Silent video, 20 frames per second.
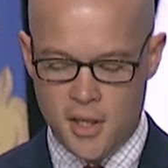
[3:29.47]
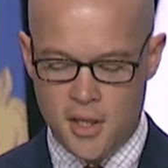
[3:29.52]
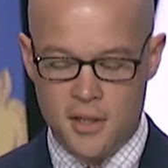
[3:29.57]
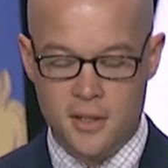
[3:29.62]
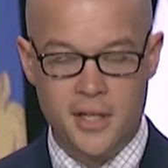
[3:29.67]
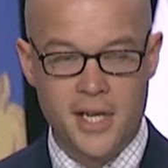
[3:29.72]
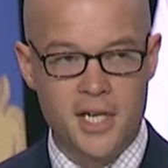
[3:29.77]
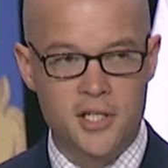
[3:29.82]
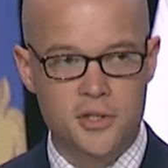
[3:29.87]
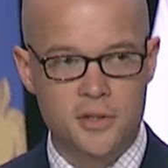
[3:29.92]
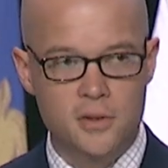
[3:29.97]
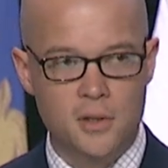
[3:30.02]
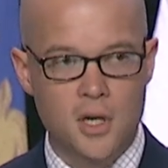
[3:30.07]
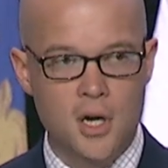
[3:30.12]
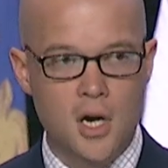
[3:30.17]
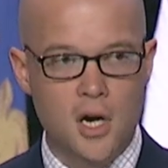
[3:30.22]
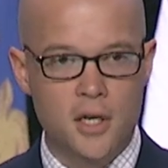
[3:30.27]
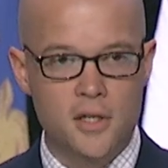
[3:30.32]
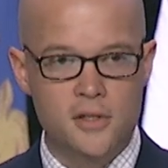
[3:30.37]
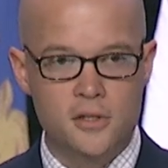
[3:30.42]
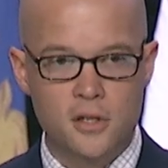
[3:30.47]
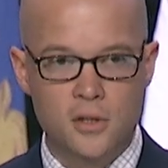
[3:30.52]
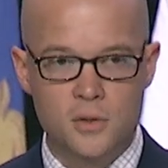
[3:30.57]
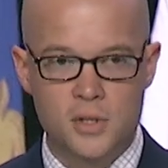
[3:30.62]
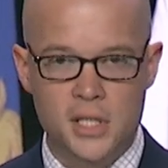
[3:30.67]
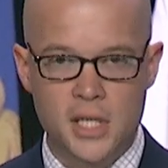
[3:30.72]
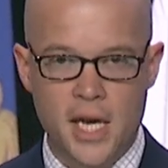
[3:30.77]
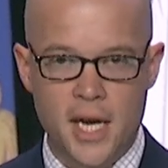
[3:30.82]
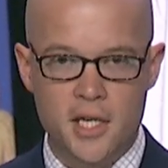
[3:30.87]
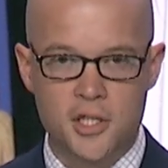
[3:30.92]
the National Guard
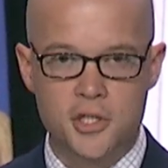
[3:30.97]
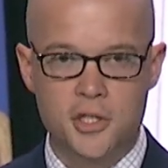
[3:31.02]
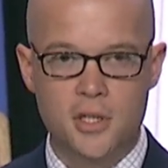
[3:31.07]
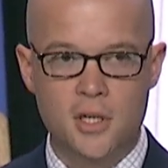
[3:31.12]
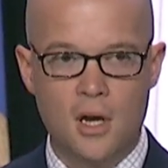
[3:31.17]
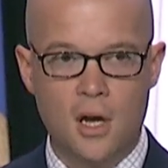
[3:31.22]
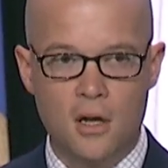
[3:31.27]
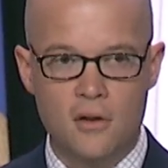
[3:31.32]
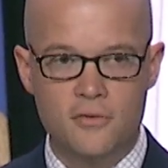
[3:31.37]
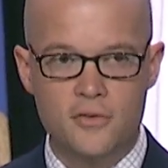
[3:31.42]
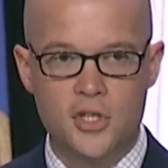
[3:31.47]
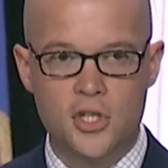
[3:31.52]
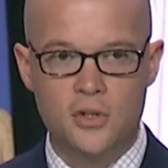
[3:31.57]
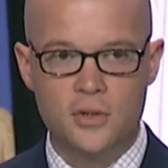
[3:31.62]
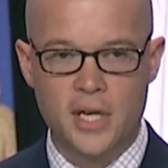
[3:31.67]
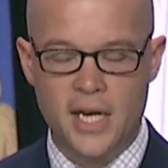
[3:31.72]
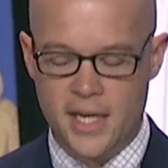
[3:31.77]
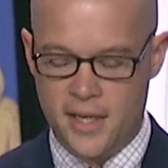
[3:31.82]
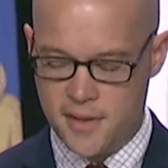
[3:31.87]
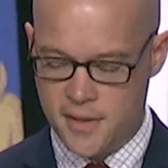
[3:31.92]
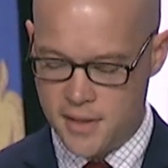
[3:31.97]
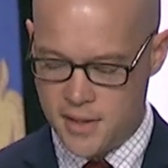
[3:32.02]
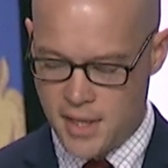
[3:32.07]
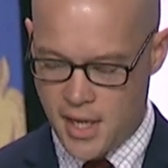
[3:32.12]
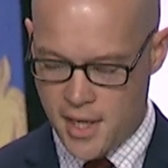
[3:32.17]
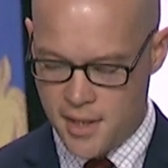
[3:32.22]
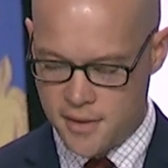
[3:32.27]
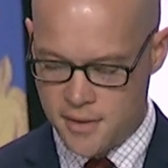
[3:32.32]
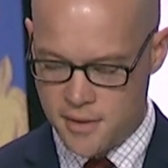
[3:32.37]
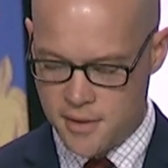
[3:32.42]
Association of the United
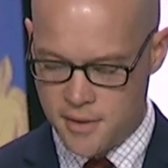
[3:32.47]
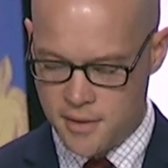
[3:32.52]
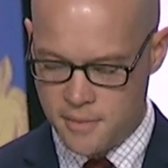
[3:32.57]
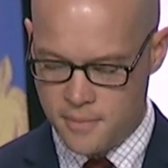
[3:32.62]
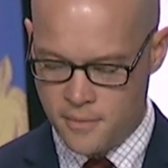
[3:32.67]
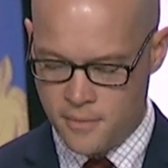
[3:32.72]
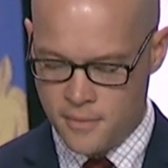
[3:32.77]
States,